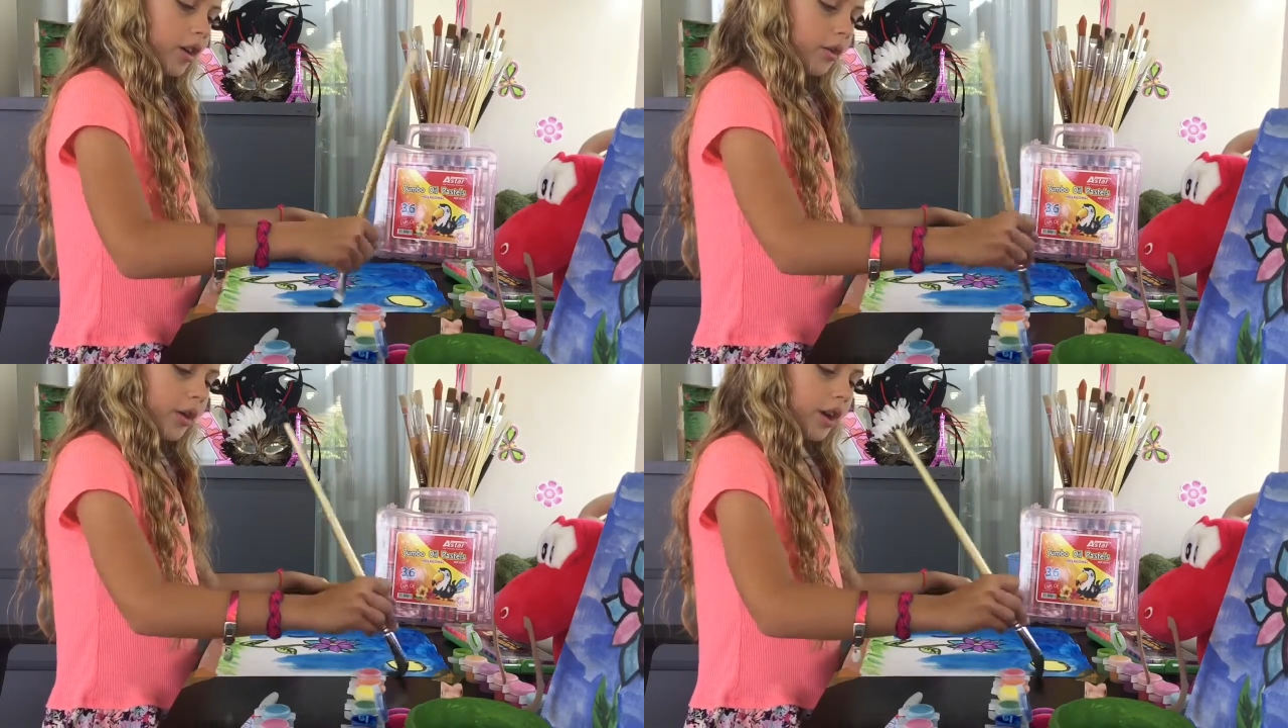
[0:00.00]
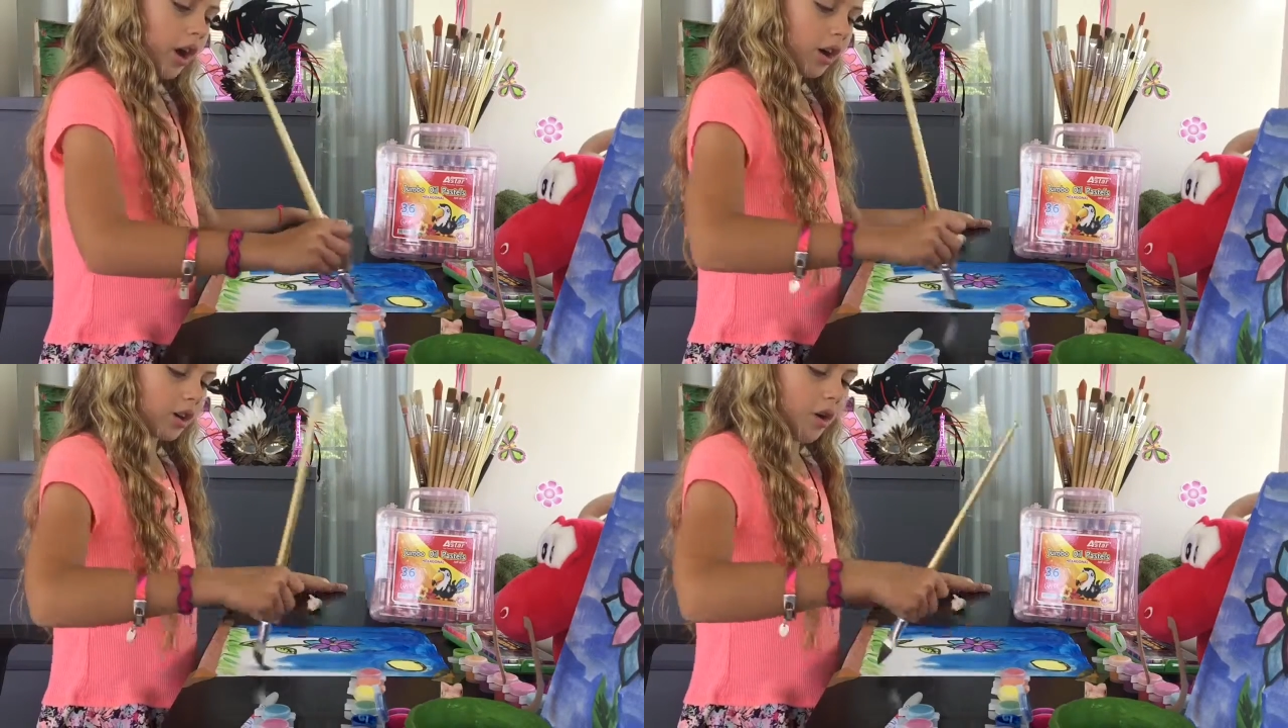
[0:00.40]
you
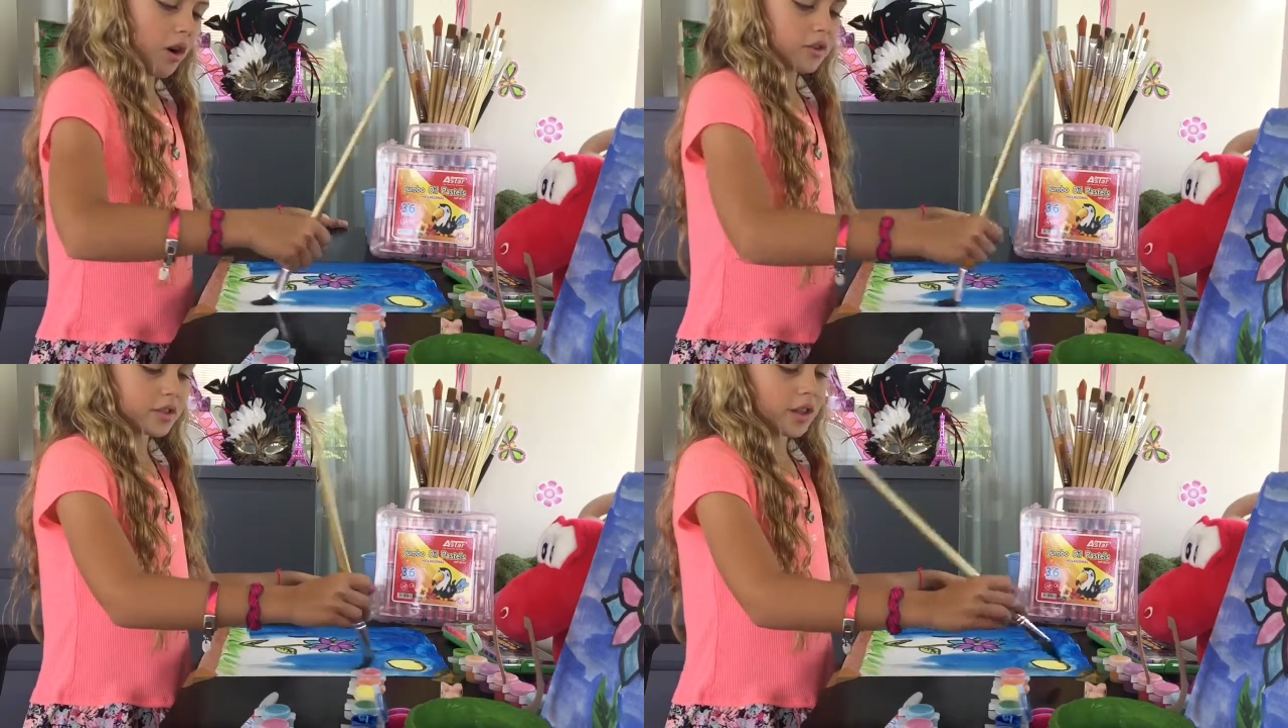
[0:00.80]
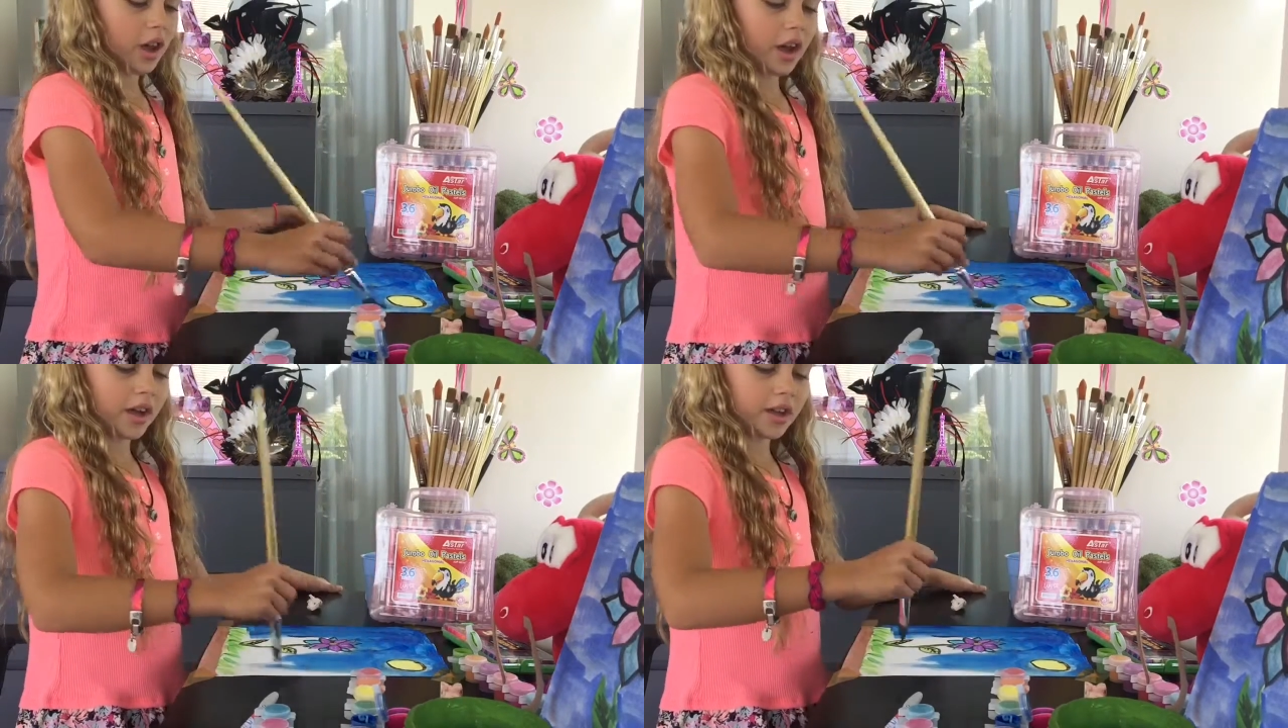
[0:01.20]
cannot go
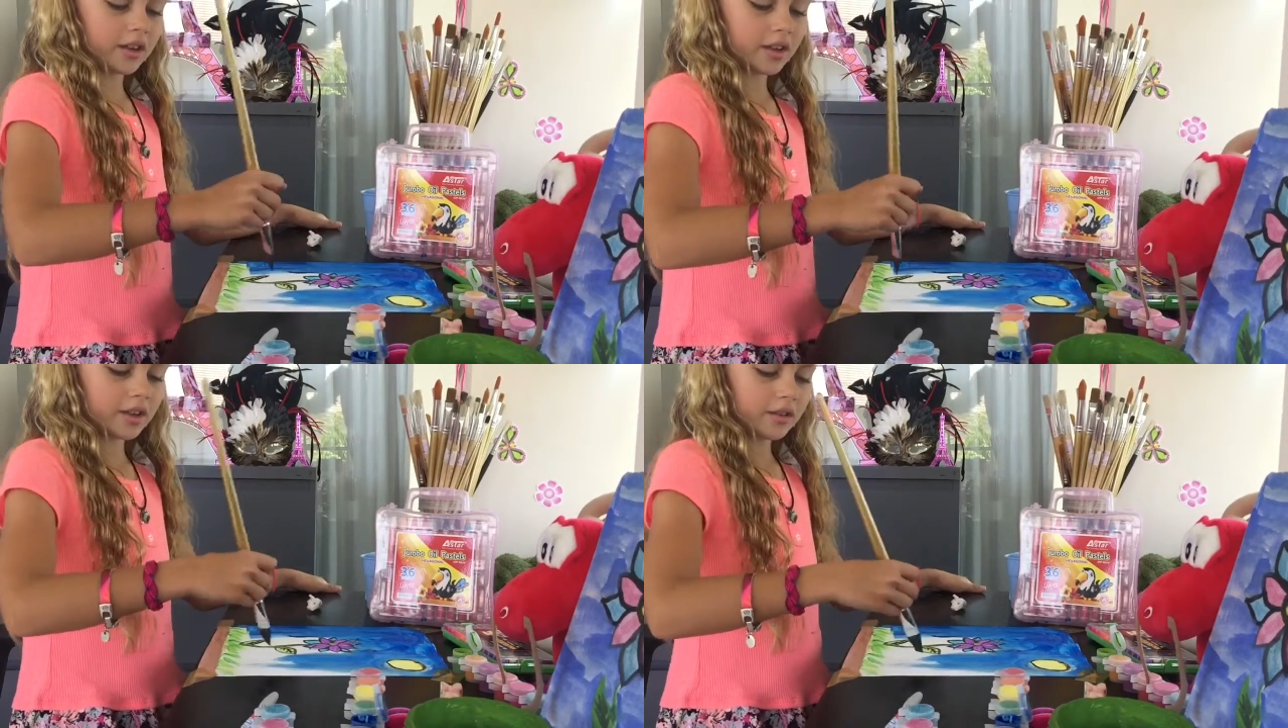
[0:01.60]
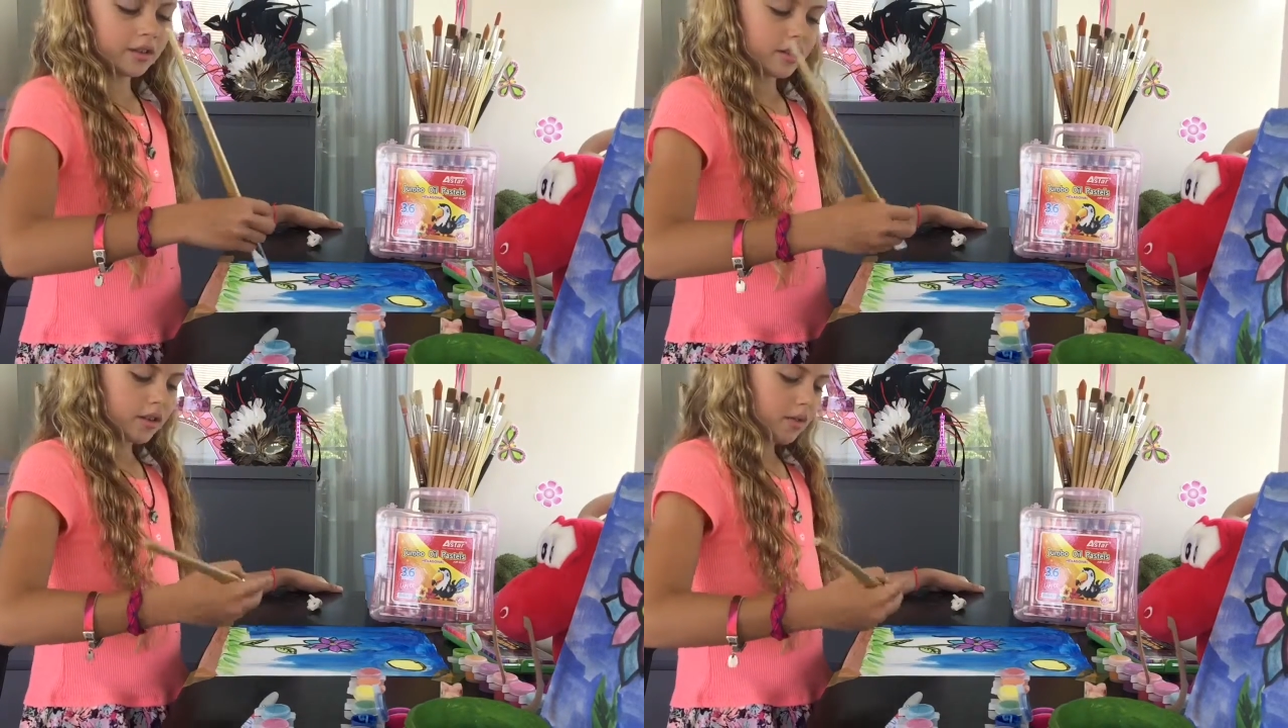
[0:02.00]
outside
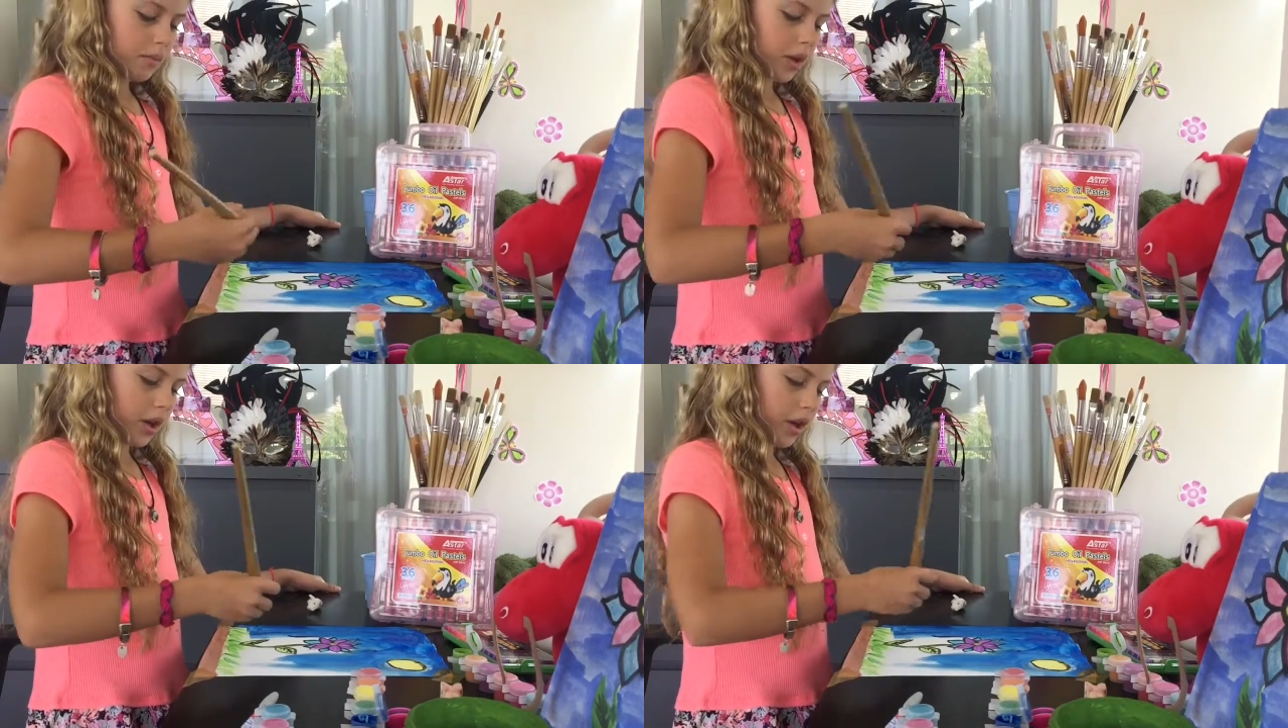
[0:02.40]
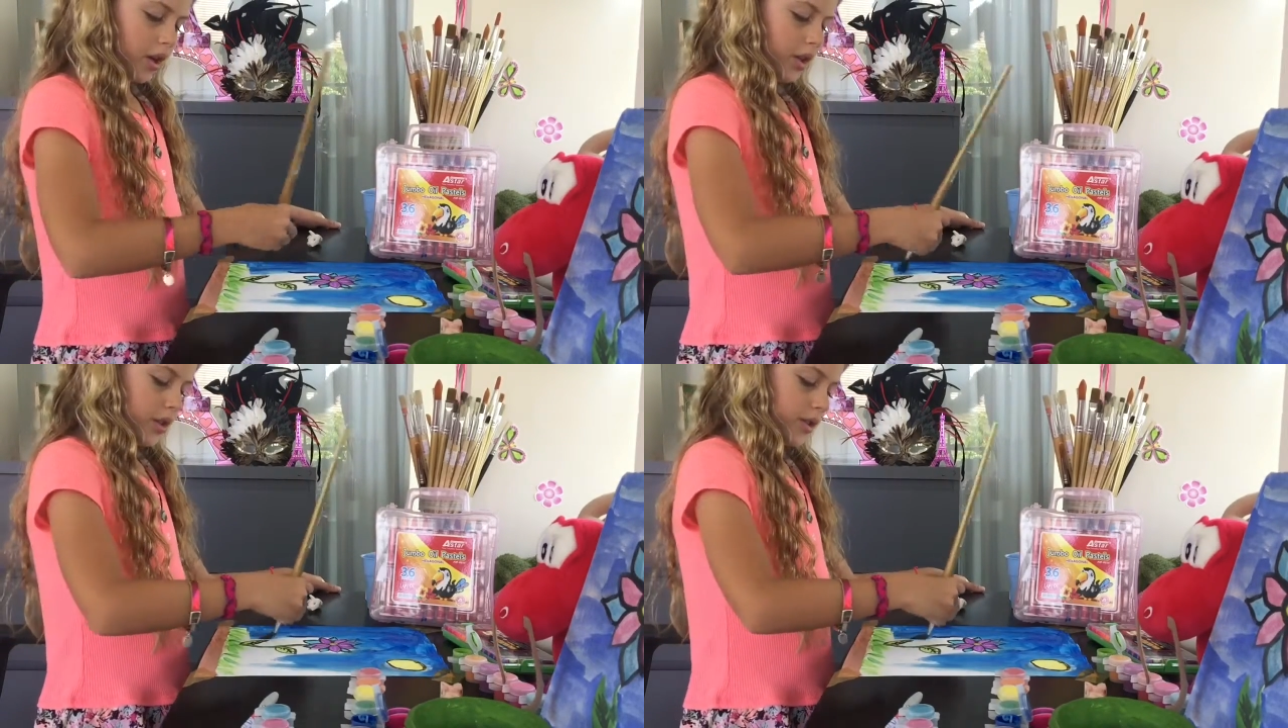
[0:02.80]

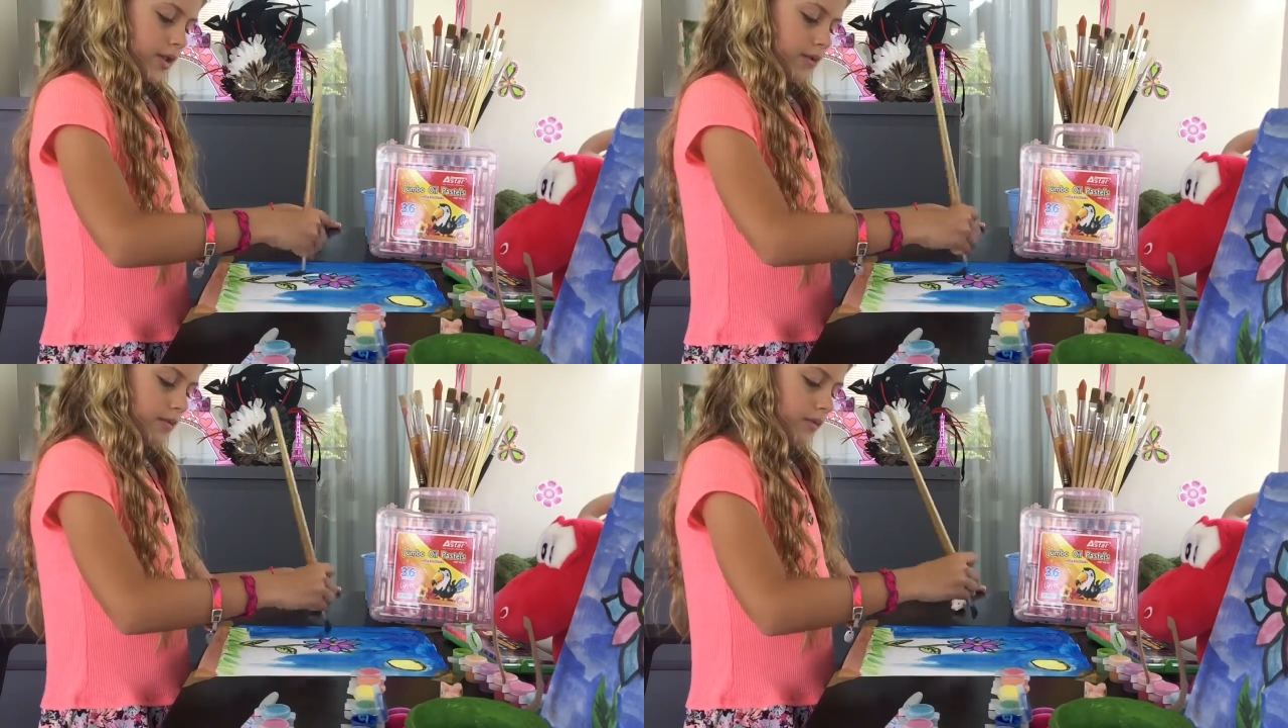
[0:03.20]
because